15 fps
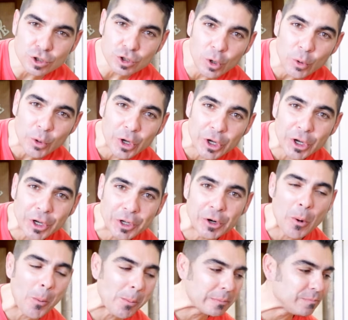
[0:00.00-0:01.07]
so
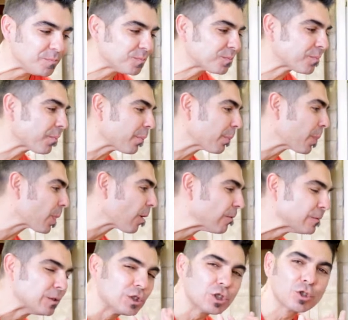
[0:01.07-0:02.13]
good.
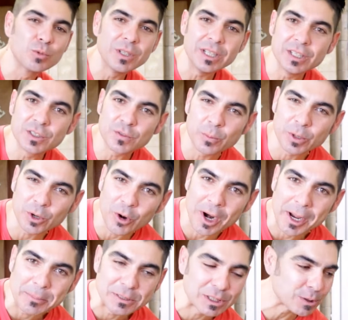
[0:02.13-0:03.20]
The sweetness from the
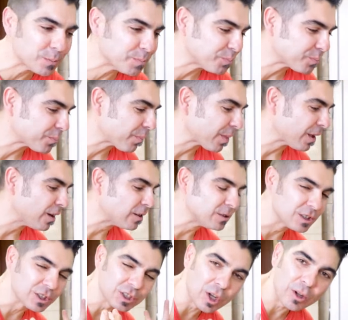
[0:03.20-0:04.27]
grapes,
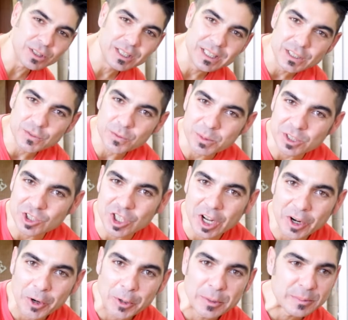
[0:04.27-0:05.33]
the saltiness from the
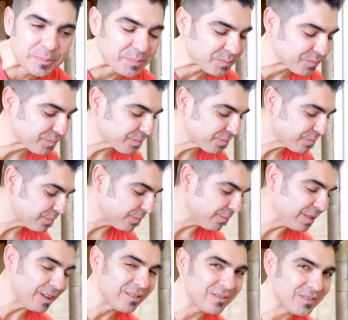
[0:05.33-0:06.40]
cheddar.
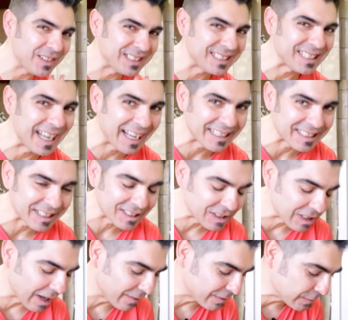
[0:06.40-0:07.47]

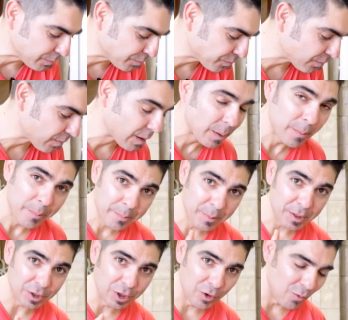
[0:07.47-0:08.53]
Fantastic stuff. I'm
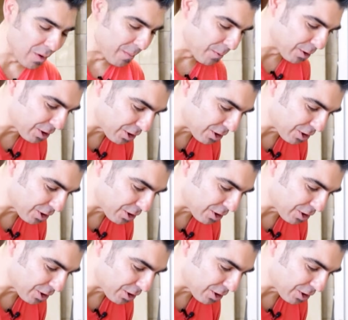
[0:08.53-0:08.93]
gonna do one